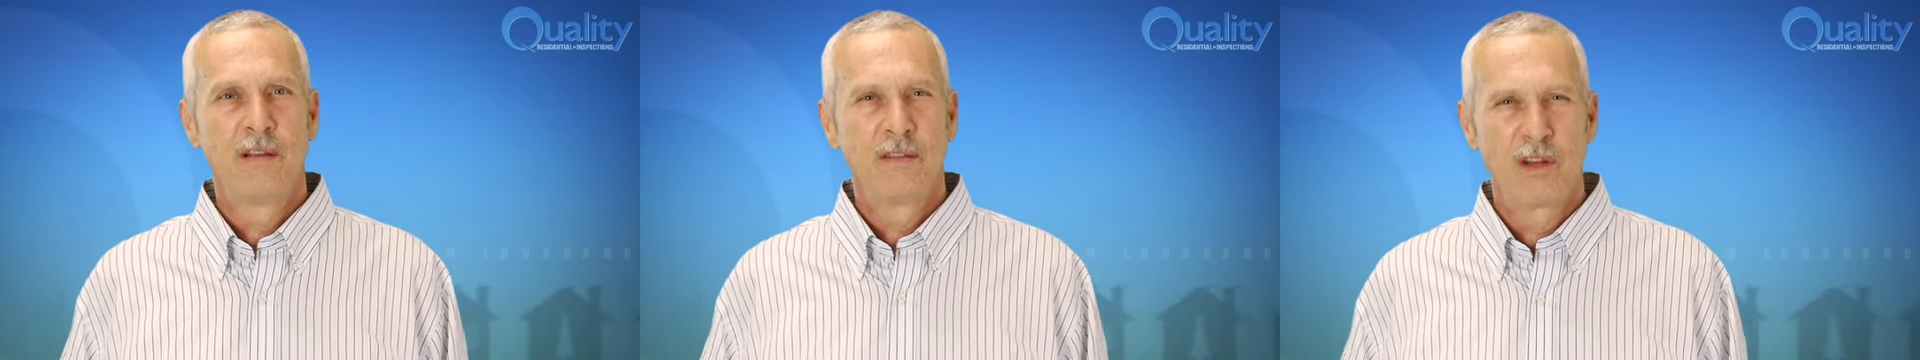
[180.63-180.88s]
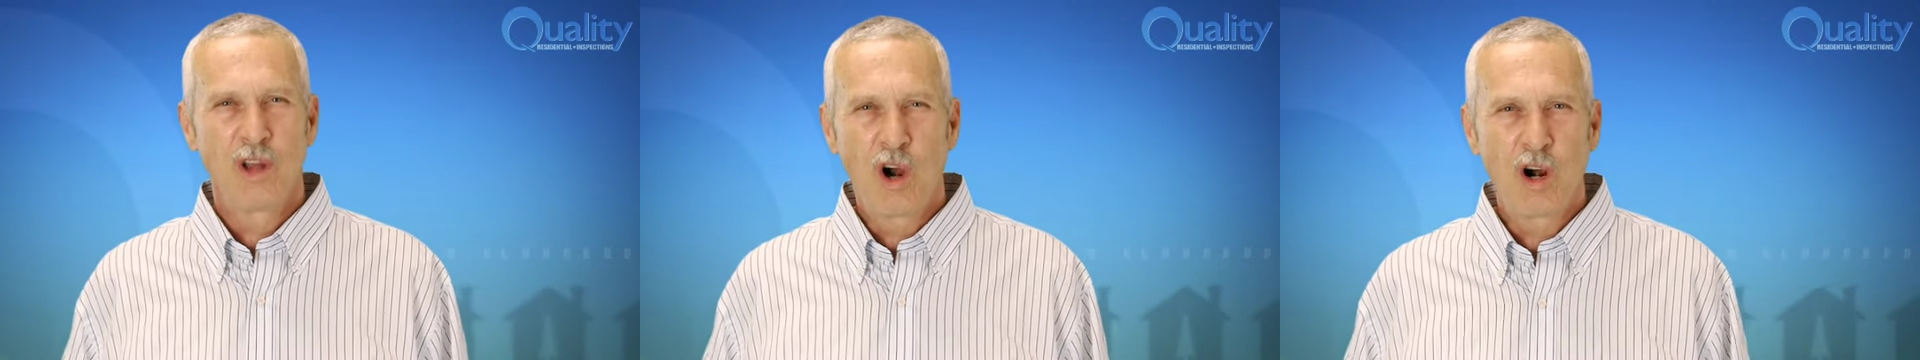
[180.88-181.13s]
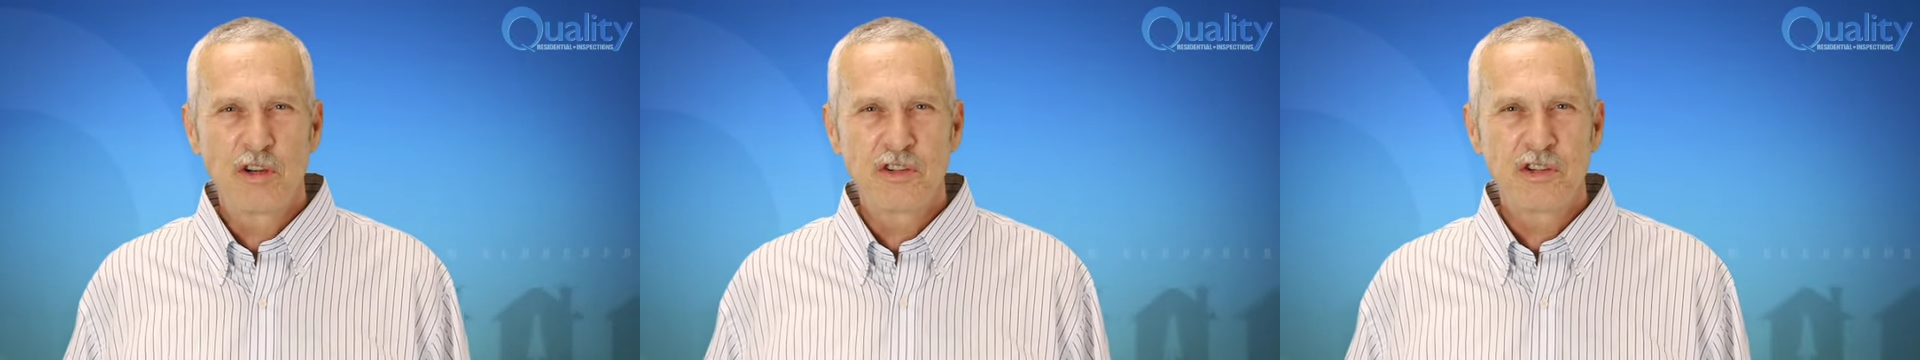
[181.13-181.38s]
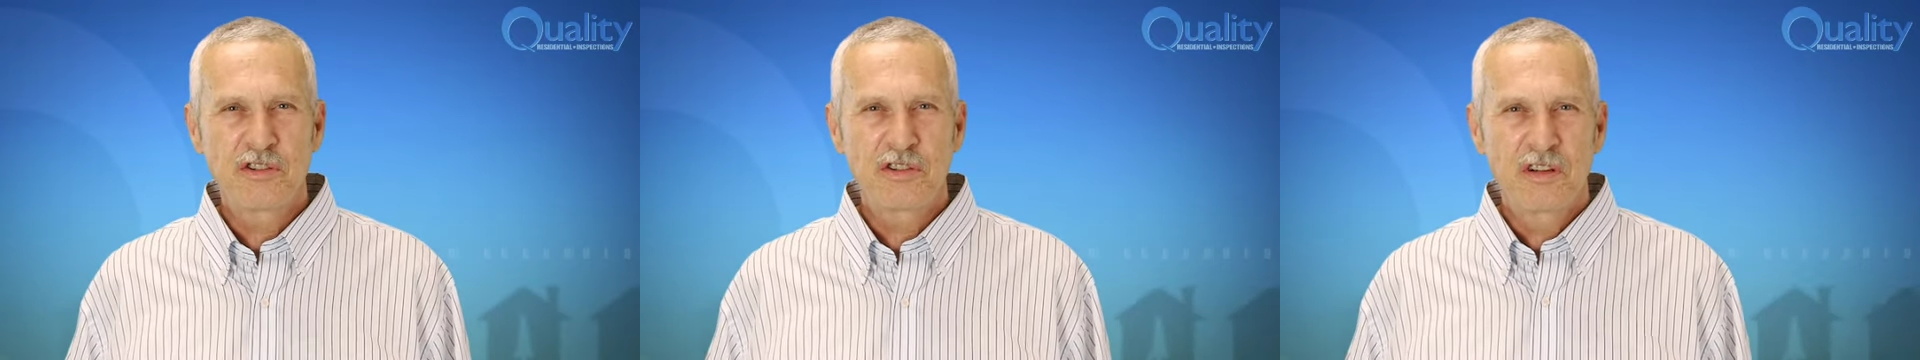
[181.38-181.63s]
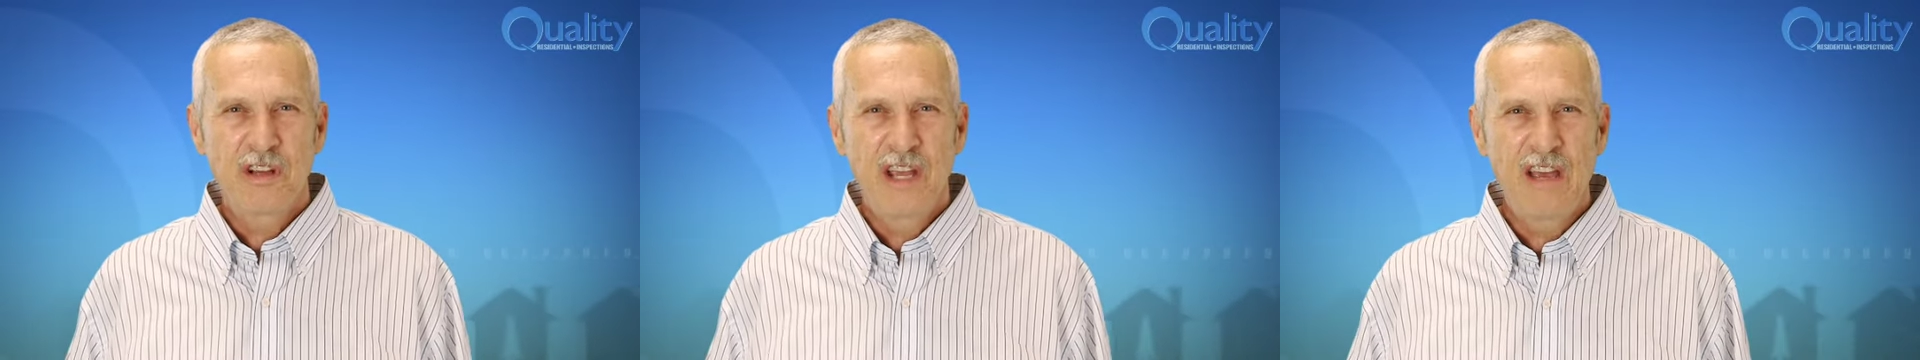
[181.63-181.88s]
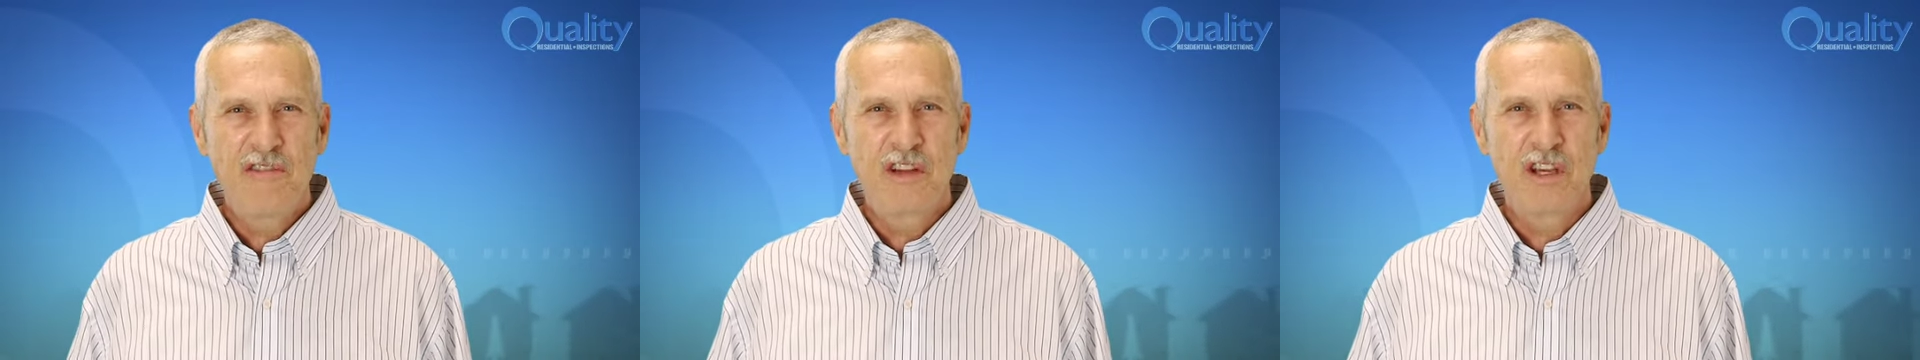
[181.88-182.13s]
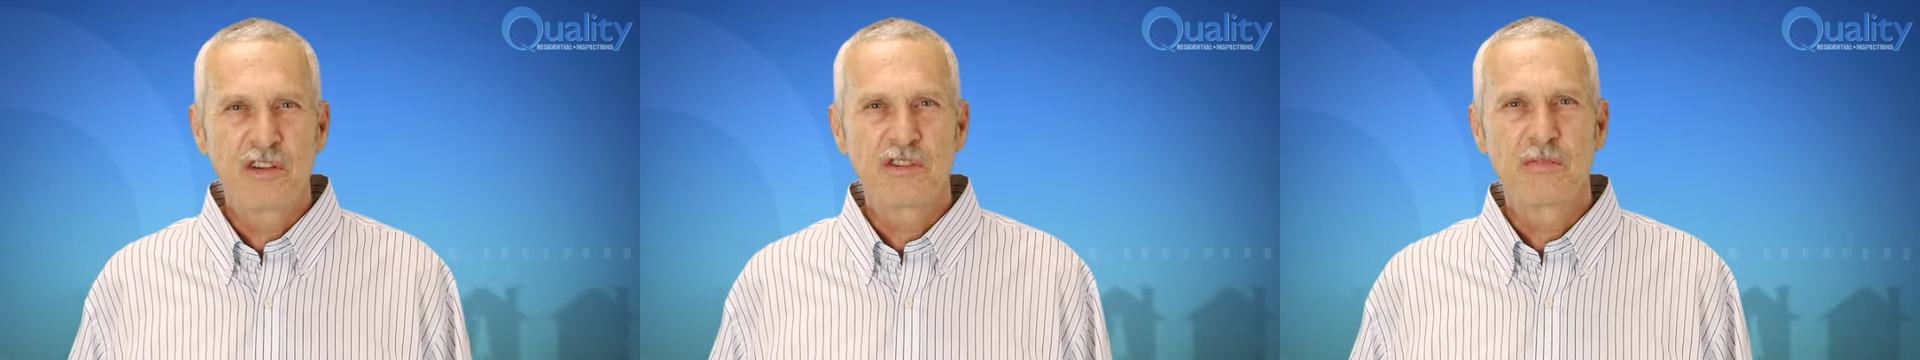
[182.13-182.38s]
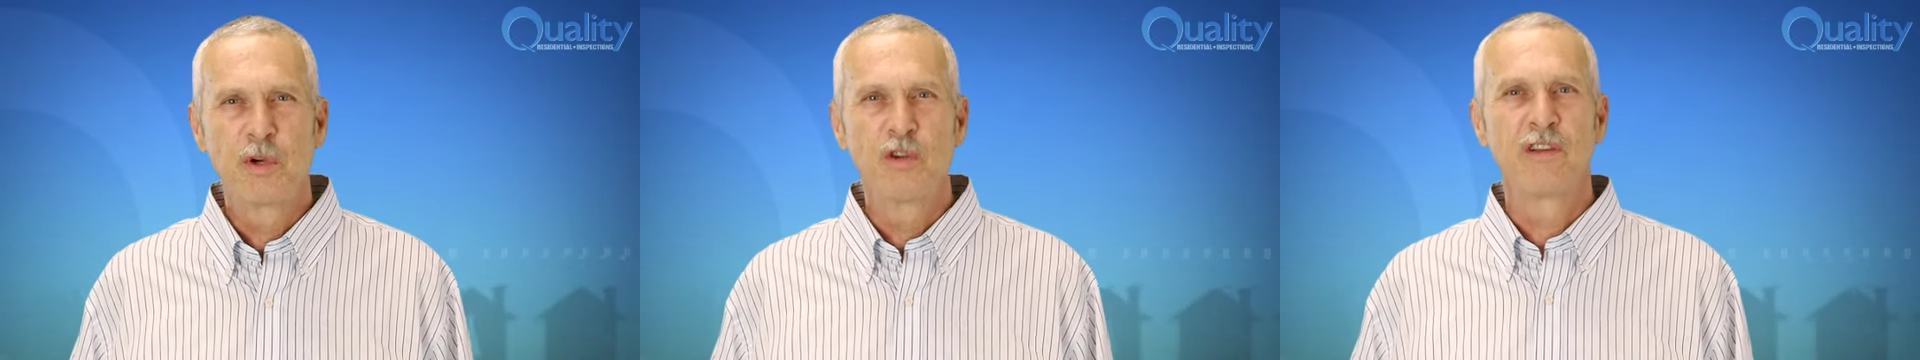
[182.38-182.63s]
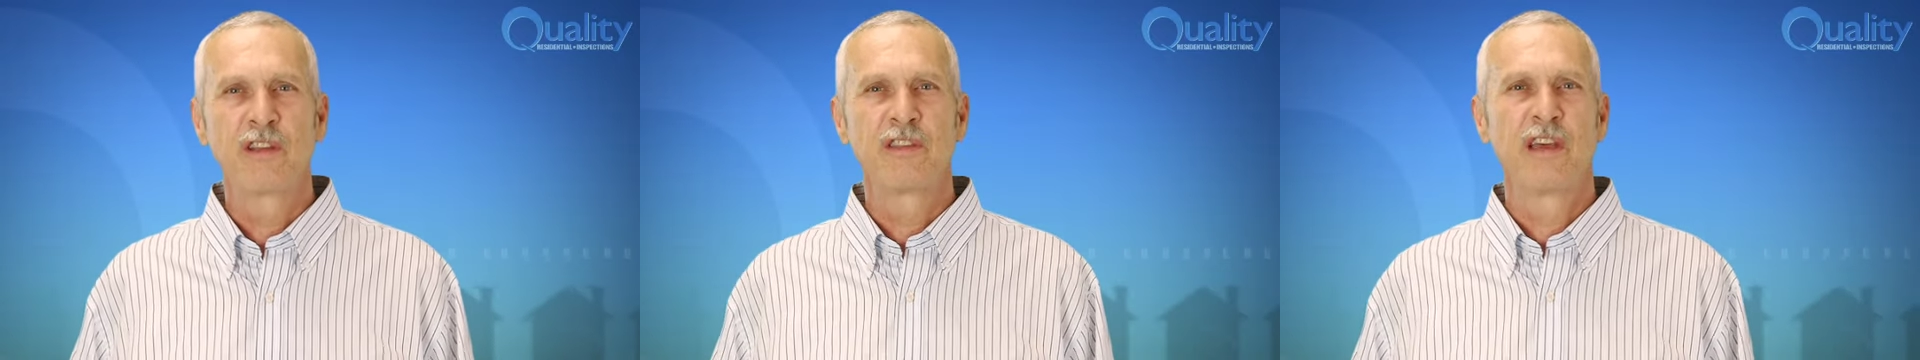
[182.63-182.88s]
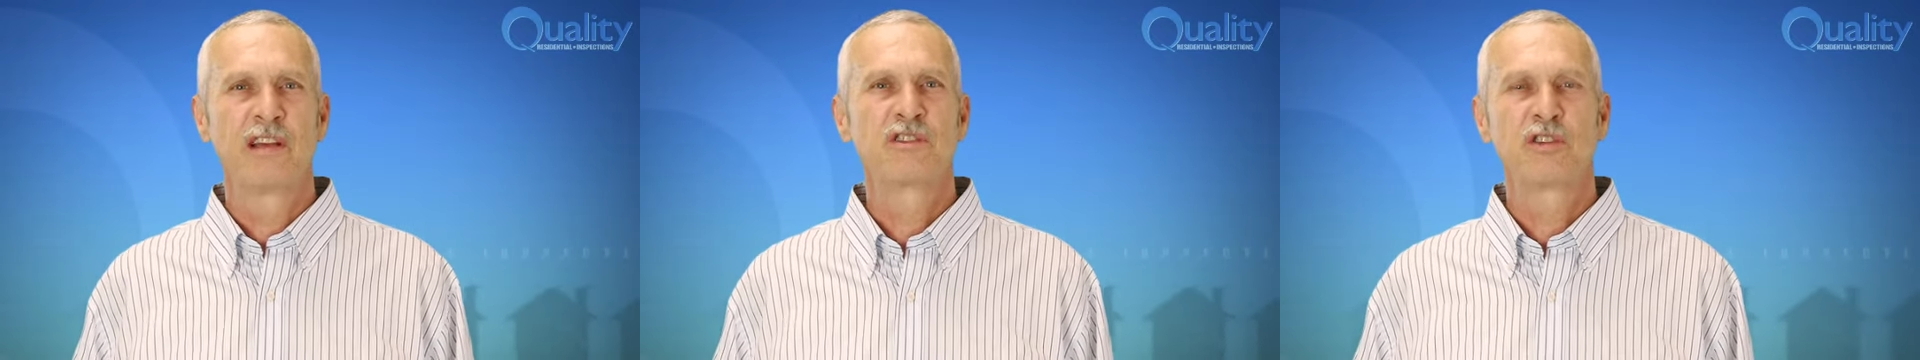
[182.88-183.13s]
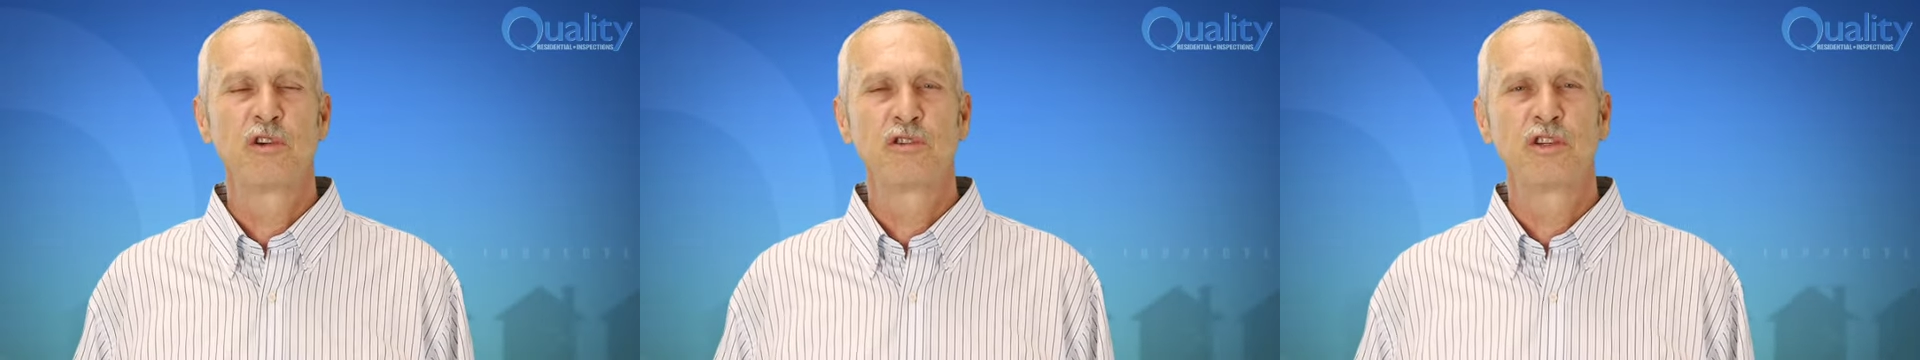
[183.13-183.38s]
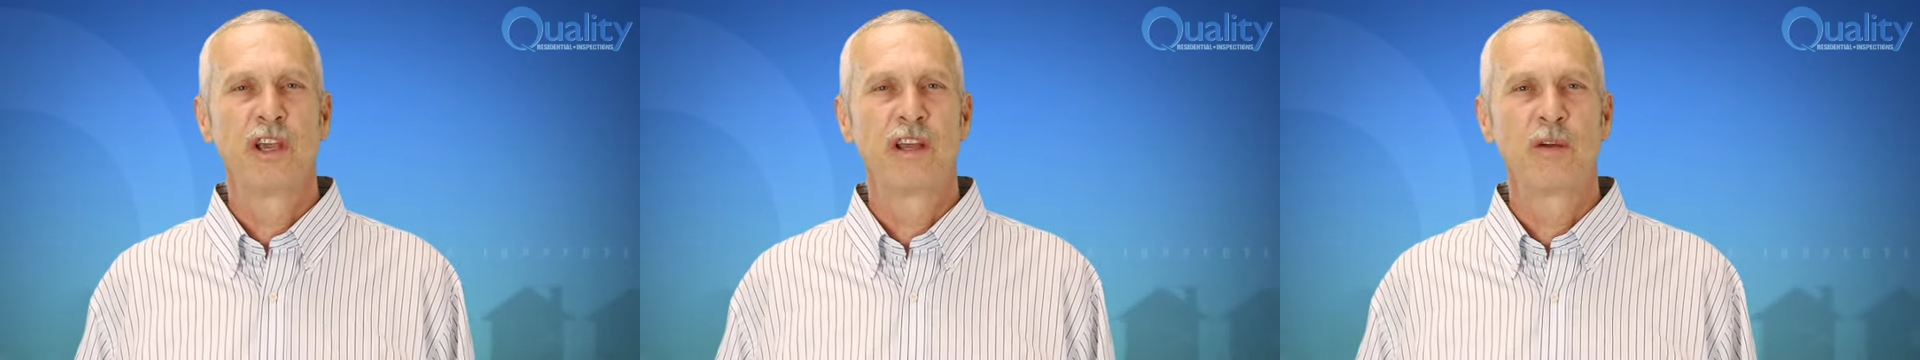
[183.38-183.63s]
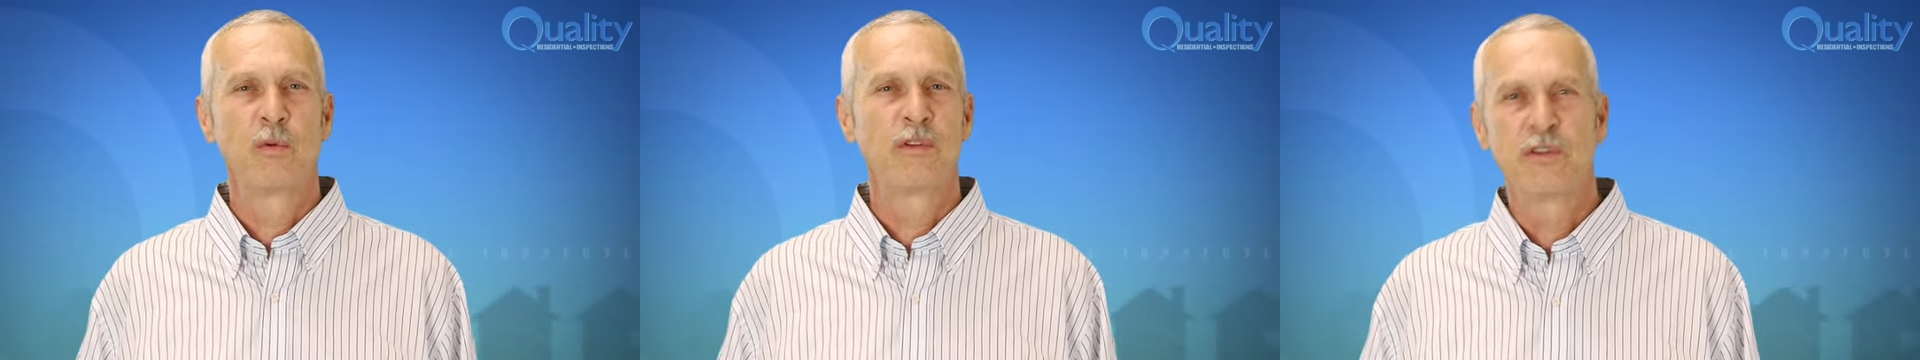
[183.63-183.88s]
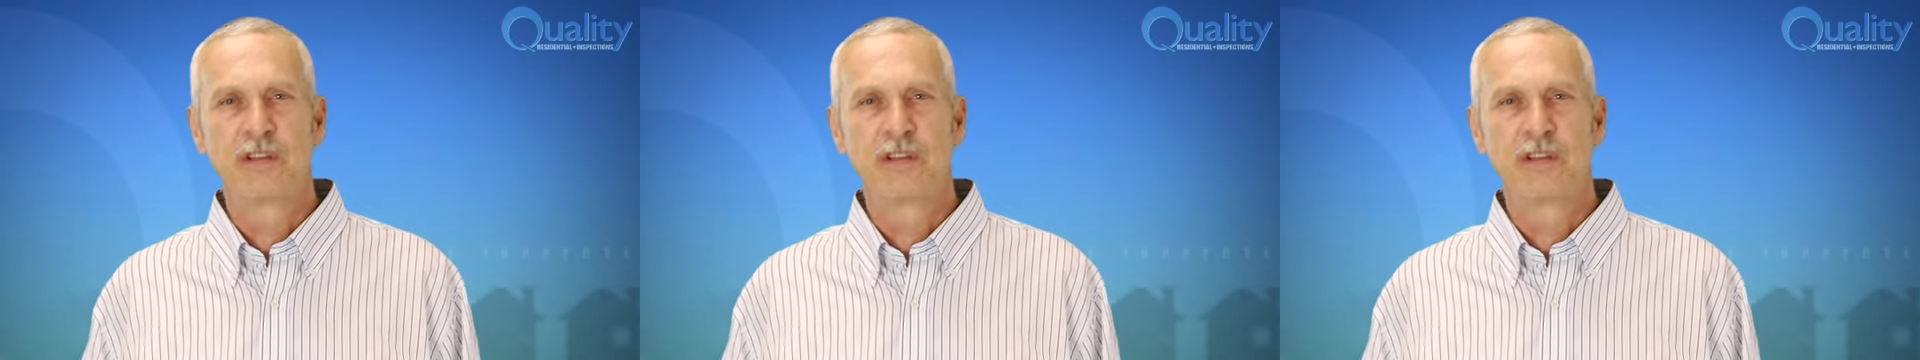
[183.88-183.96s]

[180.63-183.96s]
the largest, heaviest moving thing associated with your